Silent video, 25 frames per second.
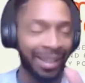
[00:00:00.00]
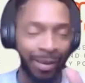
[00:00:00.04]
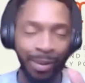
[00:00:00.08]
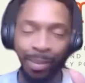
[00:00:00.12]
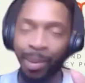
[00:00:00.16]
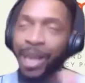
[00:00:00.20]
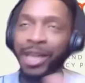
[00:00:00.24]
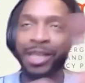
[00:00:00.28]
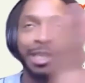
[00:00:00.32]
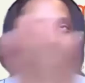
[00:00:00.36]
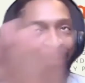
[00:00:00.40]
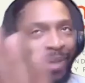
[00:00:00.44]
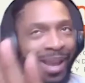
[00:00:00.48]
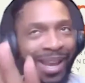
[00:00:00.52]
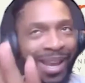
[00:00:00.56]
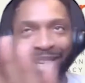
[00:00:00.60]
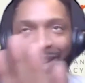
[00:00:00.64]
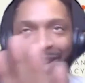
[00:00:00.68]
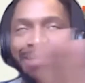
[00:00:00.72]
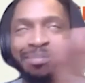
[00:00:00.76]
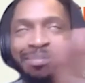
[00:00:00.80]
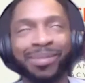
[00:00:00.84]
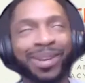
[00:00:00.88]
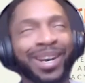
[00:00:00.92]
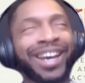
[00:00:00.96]
patient
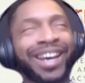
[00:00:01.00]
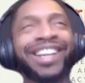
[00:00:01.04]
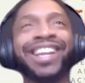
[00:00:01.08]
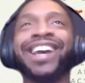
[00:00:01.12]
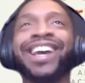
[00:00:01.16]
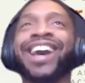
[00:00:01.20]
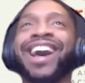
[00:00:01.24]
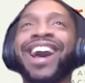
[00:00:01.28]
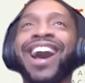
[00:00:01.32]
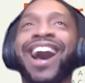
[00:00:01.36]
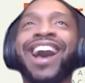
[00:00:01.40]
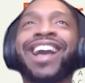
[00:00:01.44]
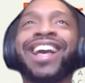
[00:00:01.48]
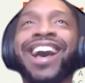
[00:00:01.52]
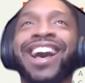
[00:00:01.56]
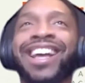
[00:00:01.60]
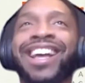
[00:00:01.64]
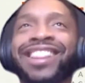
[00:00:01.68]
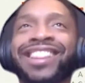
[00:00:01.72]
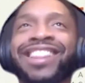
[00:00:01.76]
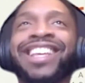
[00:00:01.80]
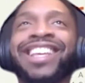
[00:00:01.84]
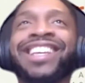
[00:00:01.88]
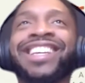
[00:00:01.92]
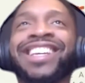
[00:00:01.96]
rated, but I
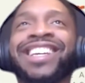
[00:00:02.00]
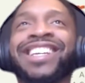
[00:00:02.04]
think